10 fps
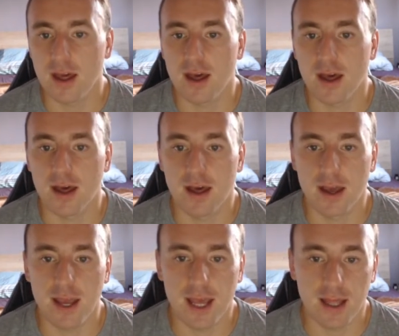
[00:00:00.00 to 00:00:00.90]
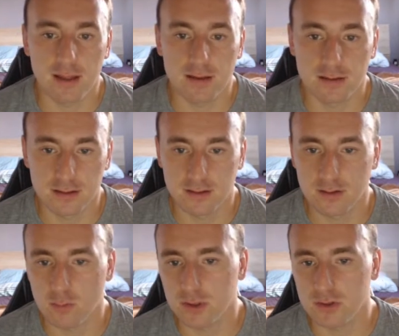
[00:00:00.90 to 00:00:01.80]
and
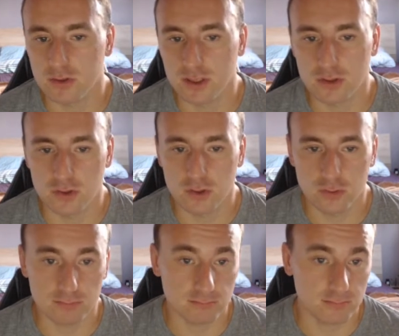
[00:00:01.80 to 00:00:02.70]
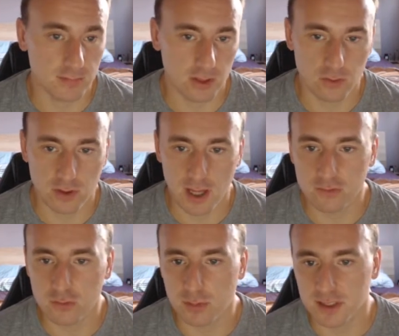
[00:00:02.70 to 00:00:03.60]
what you need to do, you
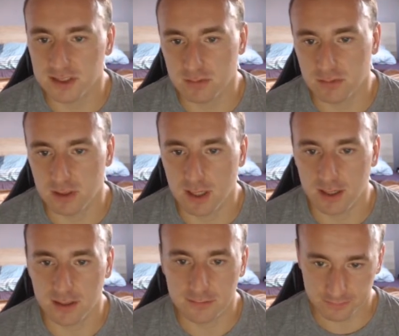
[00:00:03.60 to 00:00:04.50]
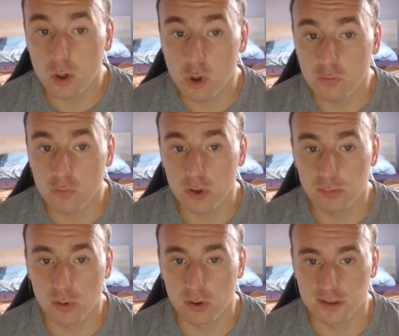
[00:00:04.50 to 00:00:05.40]
have to play something like go for the
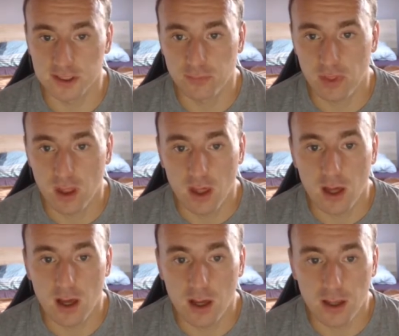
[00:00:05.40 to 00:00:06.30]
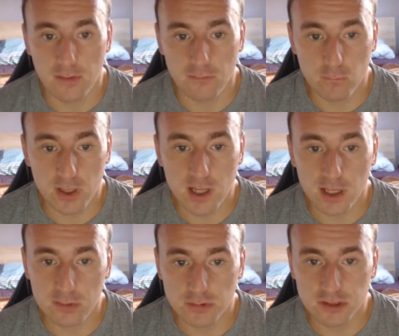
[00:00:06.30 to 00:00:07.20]
pawns. When
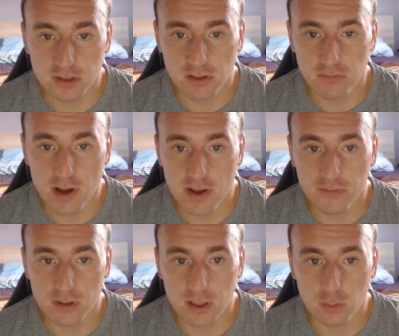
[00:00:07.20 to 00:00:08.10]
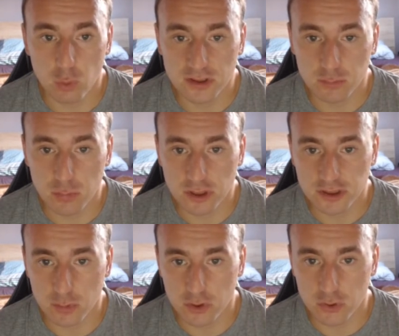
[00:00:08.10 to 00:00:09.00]
knight was on e5, it wasn't
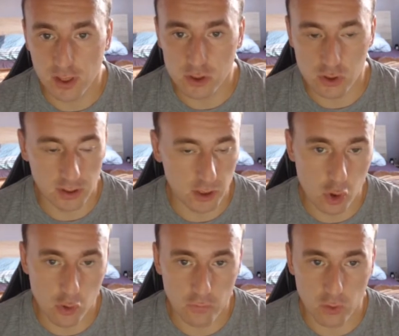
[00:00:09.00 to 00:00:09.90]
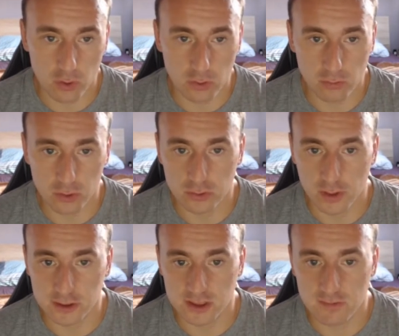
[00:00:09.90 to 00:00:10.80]
possible to actually go for rook to
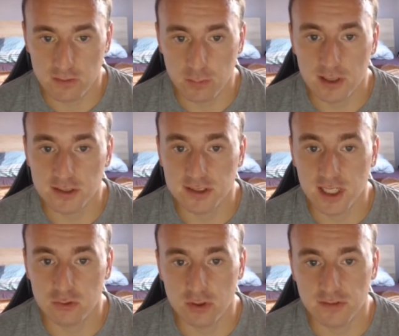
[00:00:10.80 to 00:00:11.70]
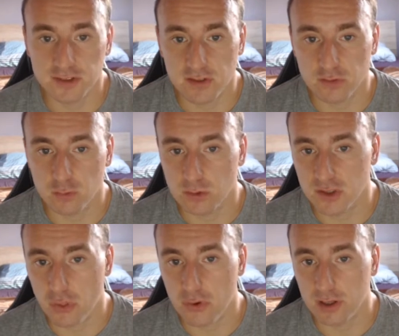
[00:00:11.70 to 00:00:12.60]
h7, because knight to f7 was
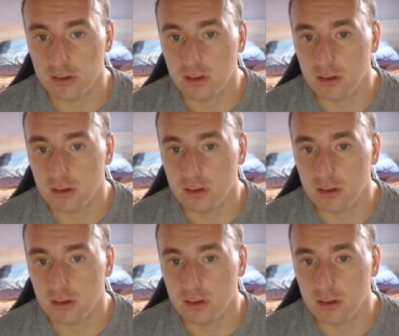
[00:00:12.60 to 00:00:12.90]
a threat,